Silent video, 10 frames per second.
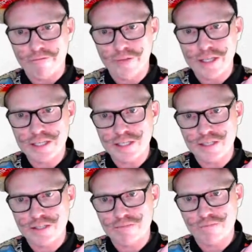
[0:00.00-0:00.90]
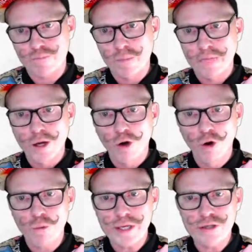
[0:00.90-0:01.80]
This is
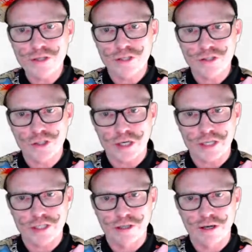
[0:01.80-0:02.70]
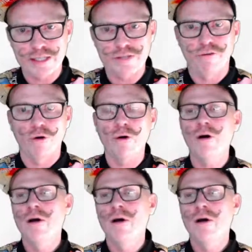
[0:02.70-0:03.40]
all we use construction lines for,